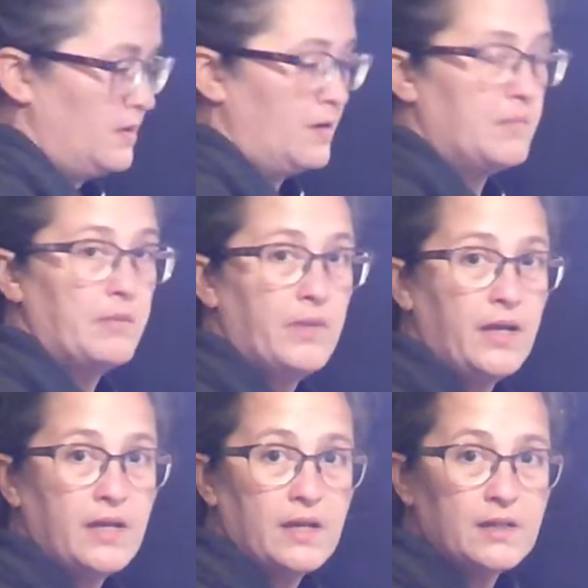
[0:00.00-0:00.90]
Got my
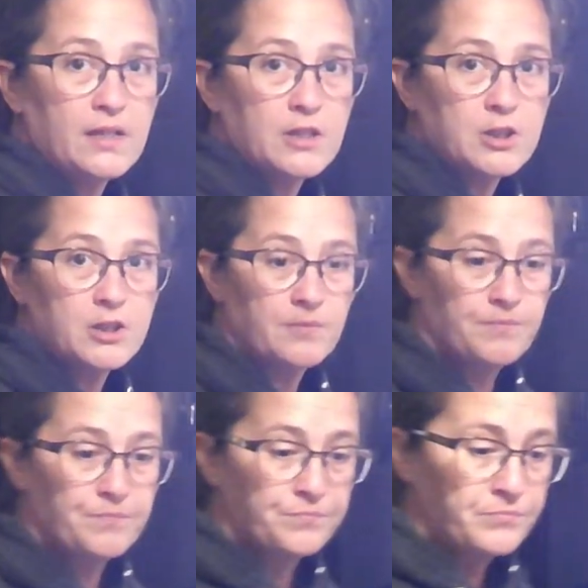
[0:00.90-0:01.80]
baking dish,
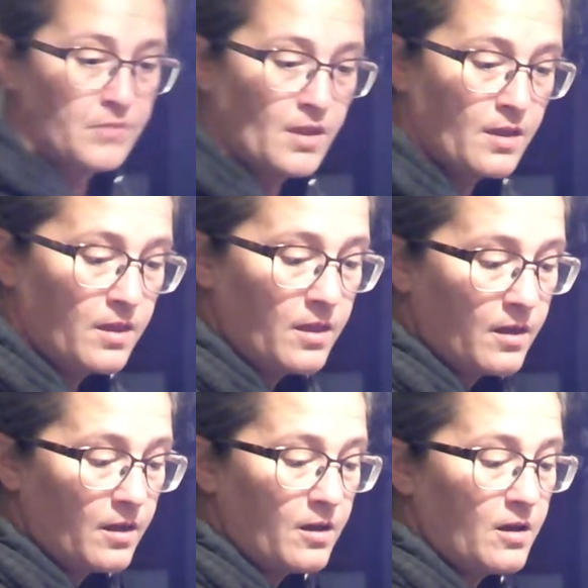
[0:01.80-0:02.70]

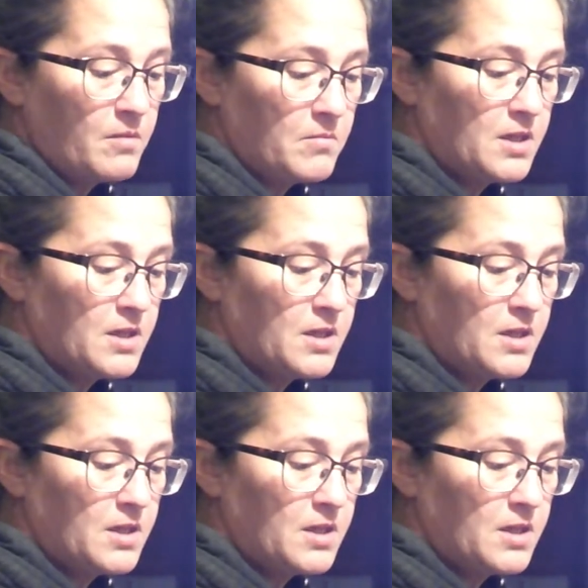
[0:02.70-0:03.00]
got